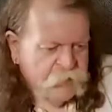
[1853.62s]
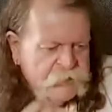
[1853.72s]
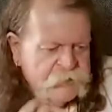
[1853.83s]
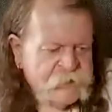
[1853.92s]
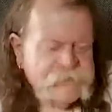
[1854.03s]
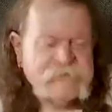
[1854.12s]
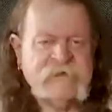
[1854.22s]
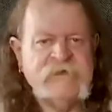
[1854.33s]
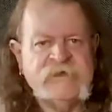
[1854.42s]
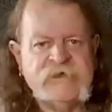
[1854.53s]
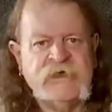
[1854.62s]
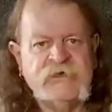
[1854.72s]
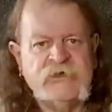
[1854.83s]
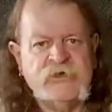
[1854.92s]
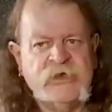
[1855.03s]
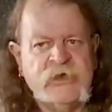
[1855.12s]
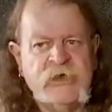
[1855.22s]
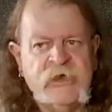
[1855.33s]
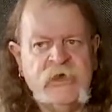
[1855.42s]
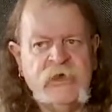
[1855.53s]
in the 18th century,
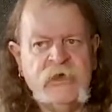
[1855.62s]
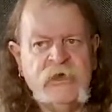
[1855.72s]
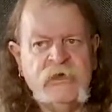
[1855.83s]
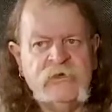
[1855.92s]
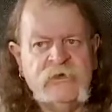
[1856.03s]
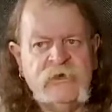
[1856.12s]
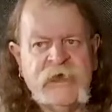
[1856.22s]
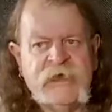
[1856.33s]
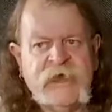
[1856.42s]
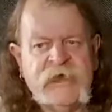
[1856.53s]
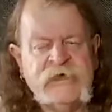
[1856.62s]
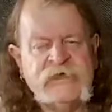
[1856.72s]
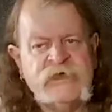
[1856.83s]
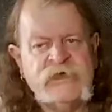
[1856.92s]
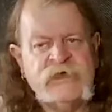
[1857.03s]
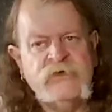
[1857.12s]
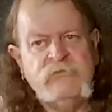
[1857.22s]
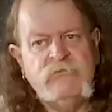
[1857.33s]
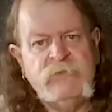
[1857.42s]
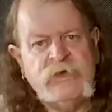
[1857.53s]
it had its own
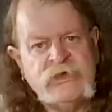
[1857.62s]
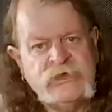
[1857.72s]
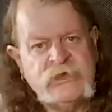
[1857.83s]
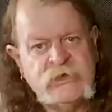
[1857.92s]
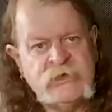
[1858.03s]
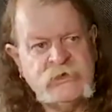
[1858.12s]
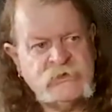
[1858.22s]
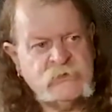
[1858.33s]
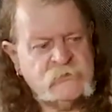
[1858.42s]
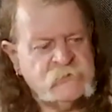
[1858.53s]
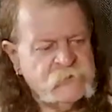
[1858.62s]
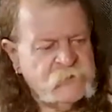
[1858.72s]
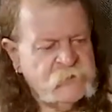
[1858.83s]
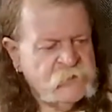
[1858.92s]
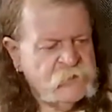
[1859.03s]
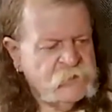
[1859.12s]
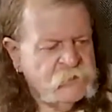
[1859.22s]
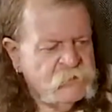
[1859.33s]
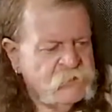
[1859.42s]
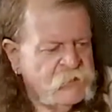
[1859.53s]
miniature sort of
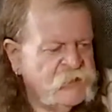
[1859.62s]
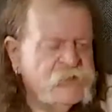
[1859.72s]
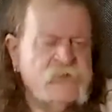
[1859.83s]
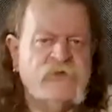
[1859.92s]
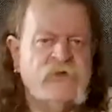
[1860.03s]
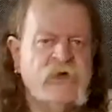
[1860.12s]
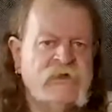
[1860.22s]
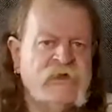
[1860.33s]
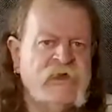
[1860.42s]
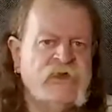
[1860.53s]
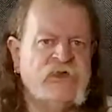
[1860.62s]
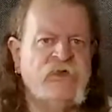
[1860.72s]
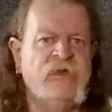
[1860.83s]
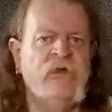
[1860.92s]
industrialisation.